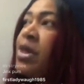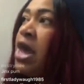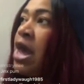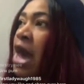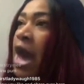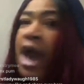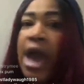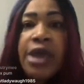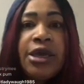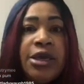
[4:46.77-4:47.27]

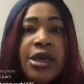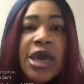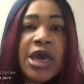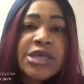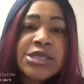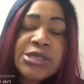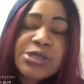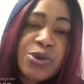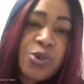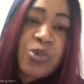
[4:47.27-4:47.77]
I
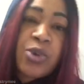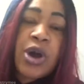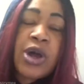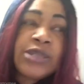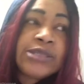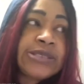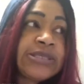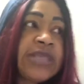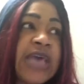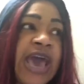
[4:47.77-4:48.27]
guess the
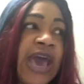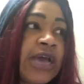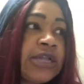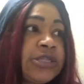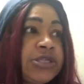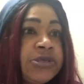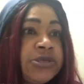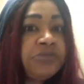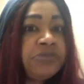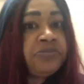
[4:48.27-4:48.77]
ones
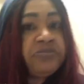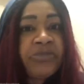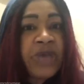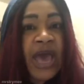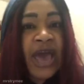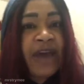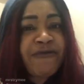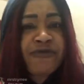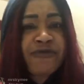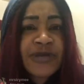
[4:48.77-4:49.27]
that
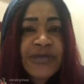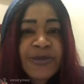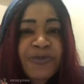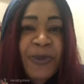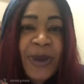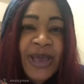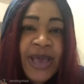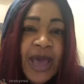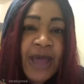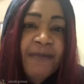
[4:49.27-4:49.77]
have
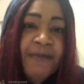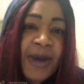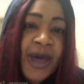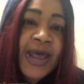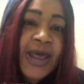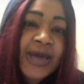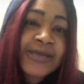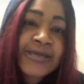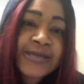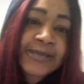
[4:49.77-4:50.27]
respect and
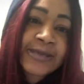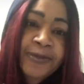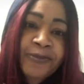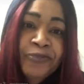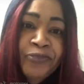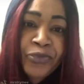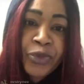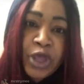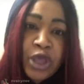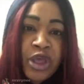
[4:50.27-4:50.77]
manners.
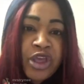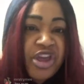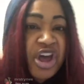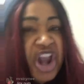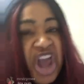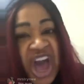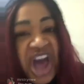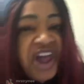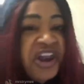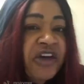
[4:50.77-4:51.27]
You
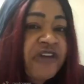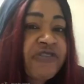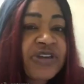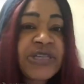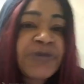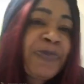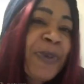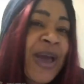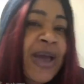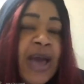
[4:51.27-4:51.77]
know, no
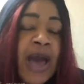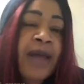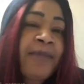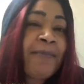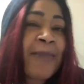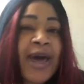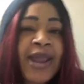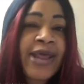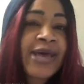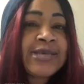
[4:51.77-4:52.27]
respect and
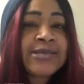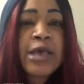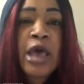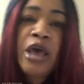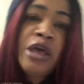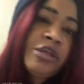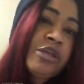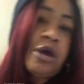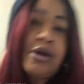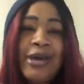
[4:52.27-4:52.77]
manners,
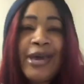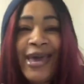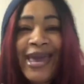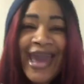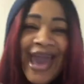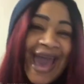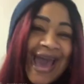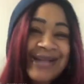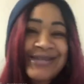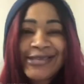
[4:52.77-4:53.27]
you
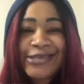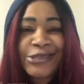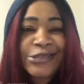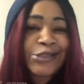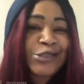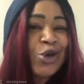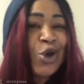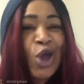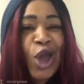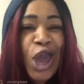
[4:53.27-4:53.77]
got
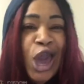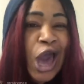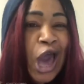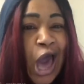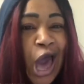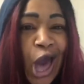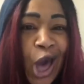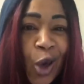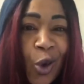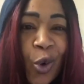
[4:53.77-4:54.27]
to
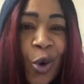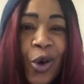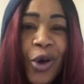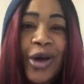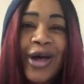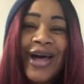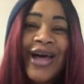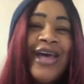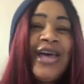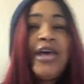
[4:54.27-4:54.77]

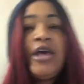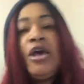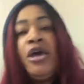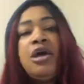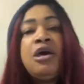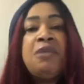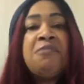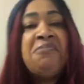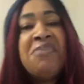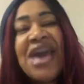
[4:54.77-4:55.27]
go.
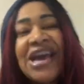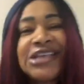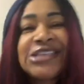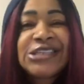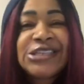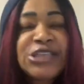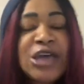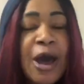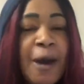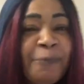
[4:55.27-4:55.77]

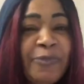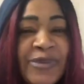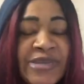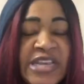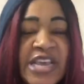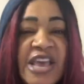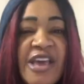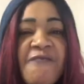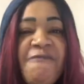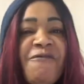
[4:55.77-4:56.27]
Mix up
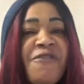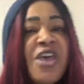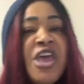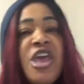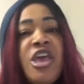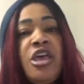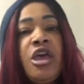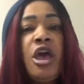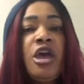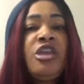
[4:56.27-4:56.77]

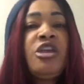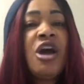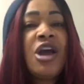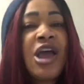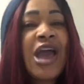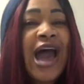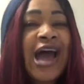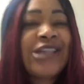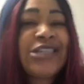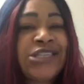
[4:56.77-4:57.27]
TV, you
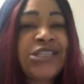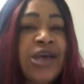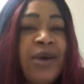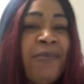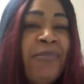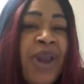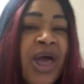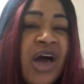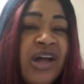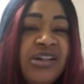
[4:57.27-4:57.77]
got a
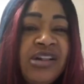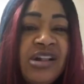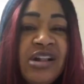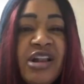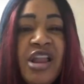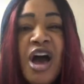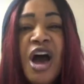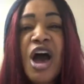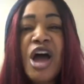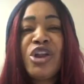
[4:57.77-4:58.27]
blood
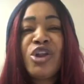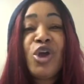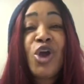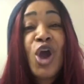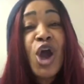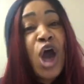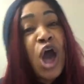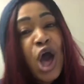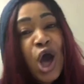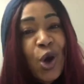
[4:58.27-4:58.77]
clot,
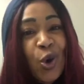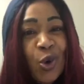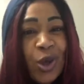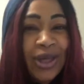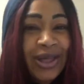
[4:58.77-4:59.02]
girl.